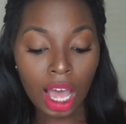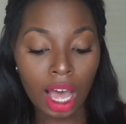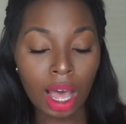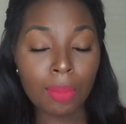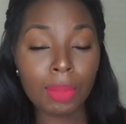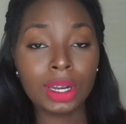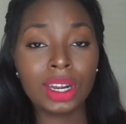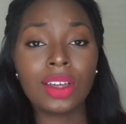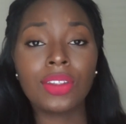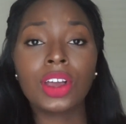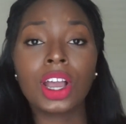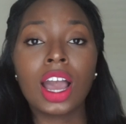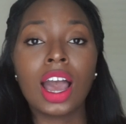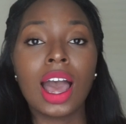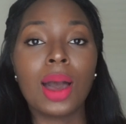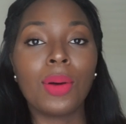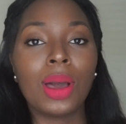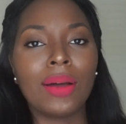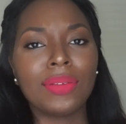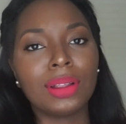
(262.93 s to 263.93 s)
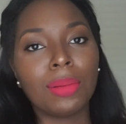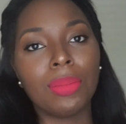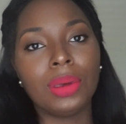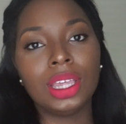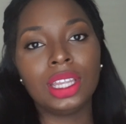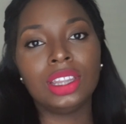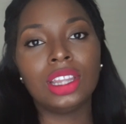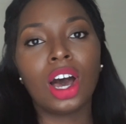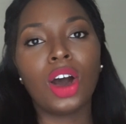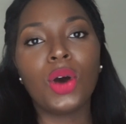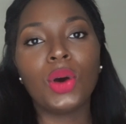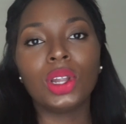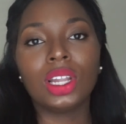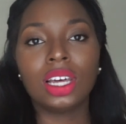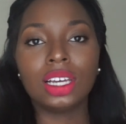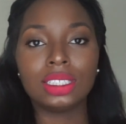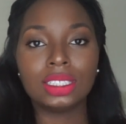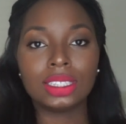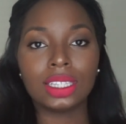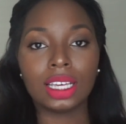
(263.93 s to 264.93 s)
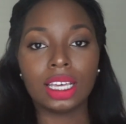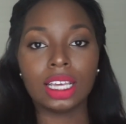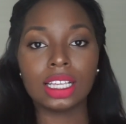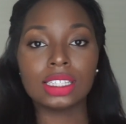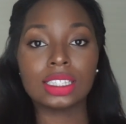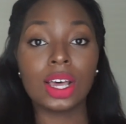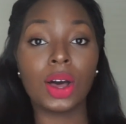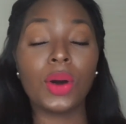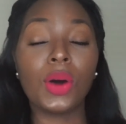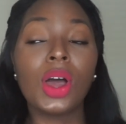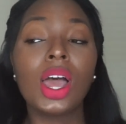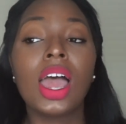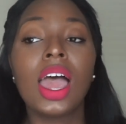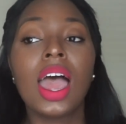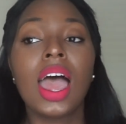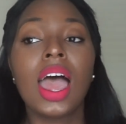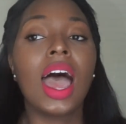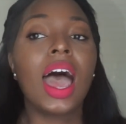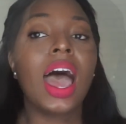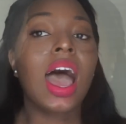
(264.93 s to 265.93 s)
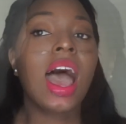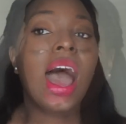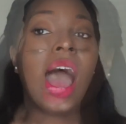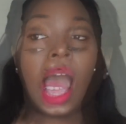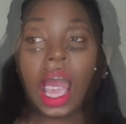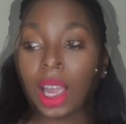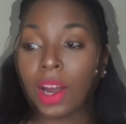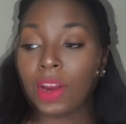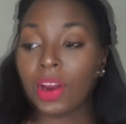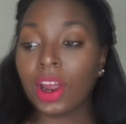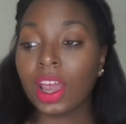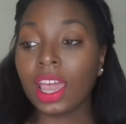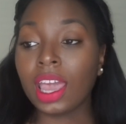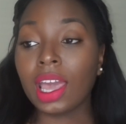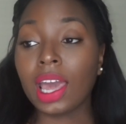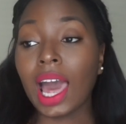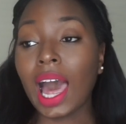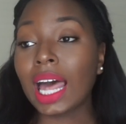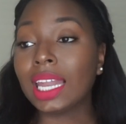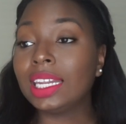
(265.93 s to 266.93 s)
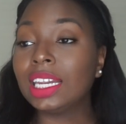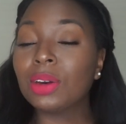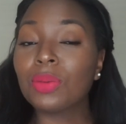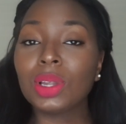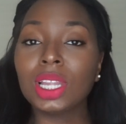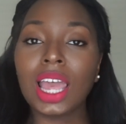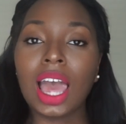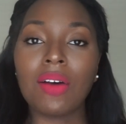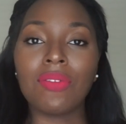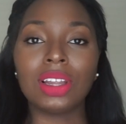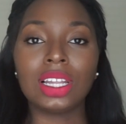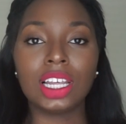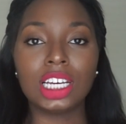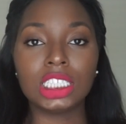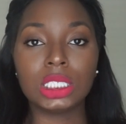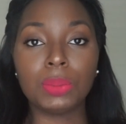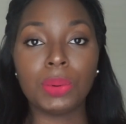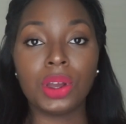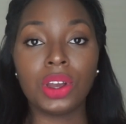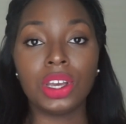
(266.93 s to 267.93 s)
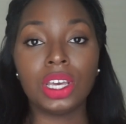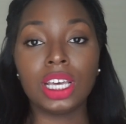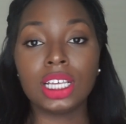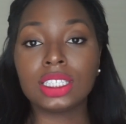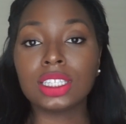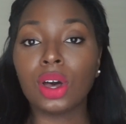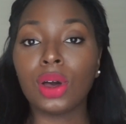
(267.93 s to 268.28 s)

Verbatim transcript: um another con would have to be the whole lunch thing so worked there and I didn't really have a lunch period.